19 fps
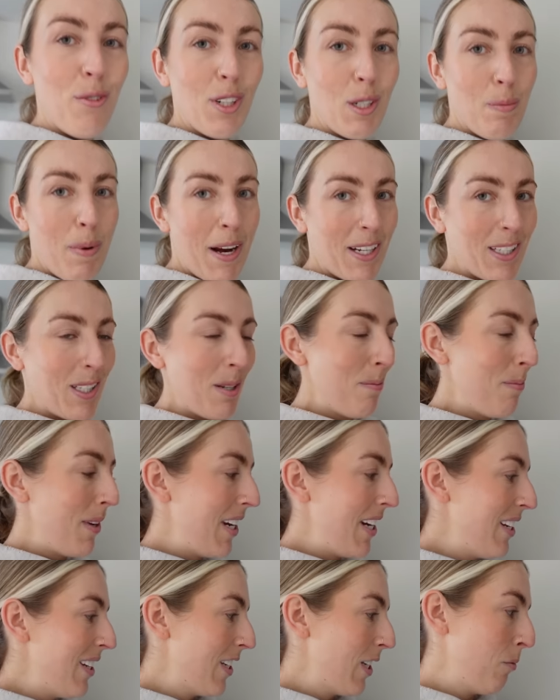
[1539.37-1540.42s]
Russ picked
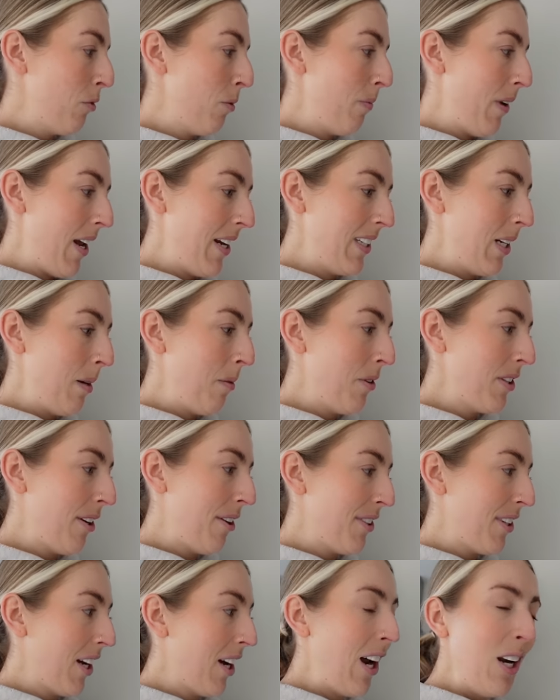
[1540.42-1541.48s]
me some more blessing. So I
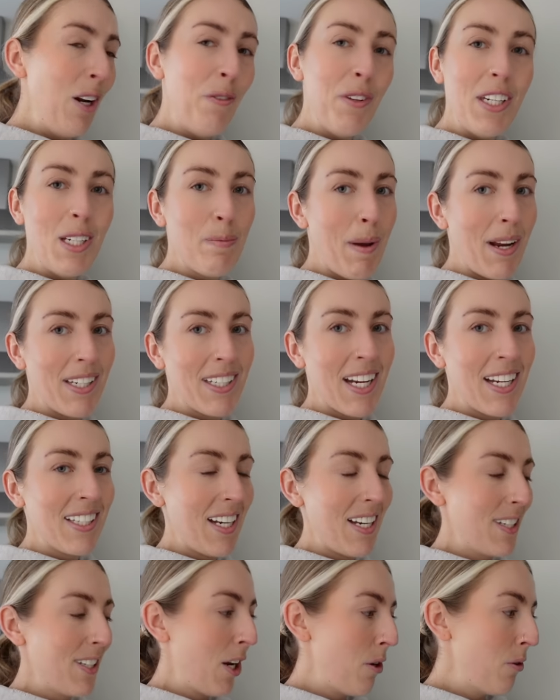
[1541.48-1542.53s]
was like, I love these baskets, they're
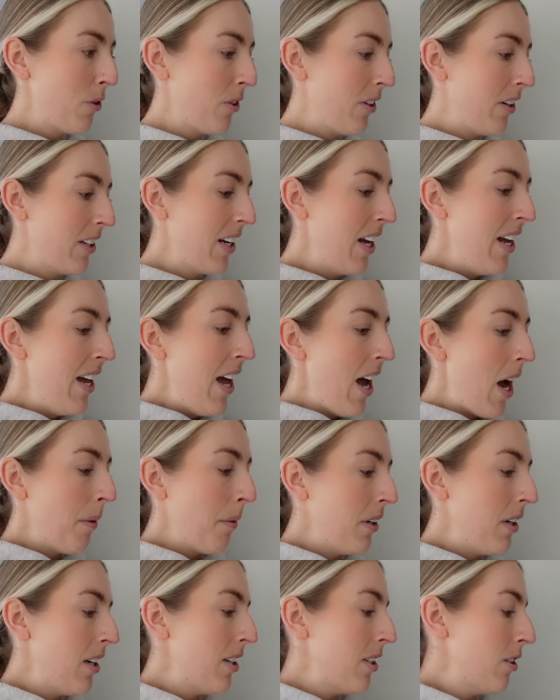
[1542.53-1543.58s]
so good. I'm
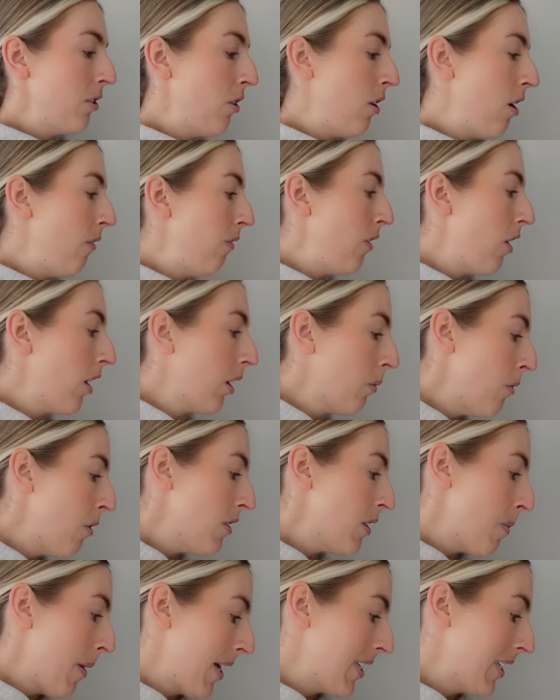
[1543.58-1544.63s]
gonna sort of like move
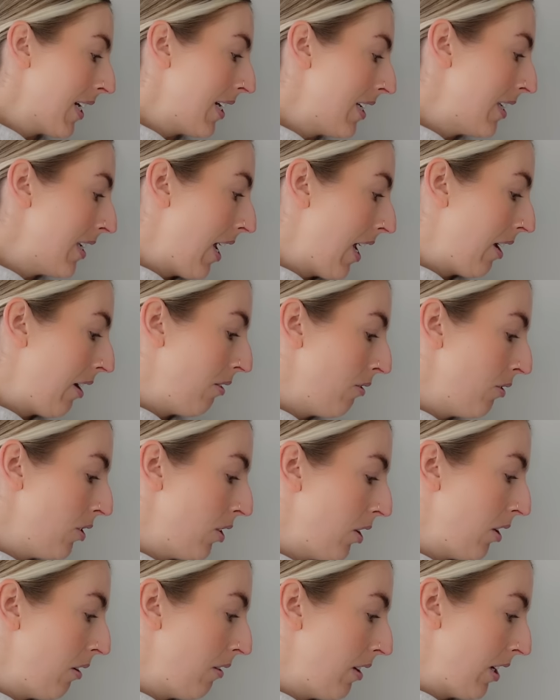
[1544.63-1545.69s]
the baskets down
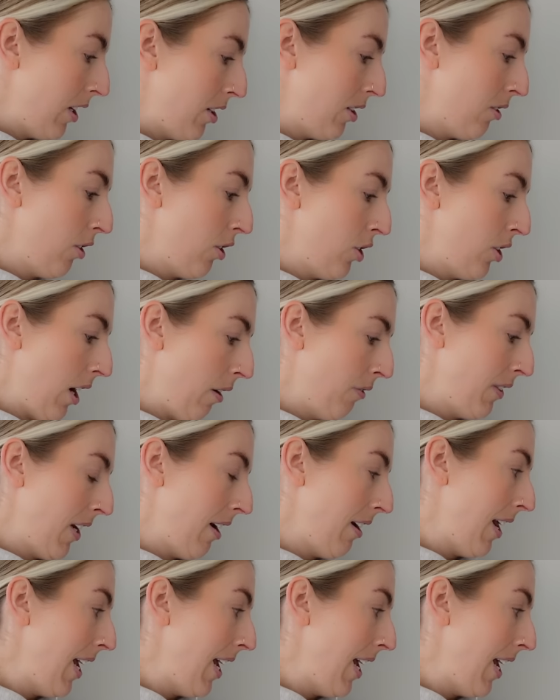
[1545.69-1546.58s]
to this sort of shelf down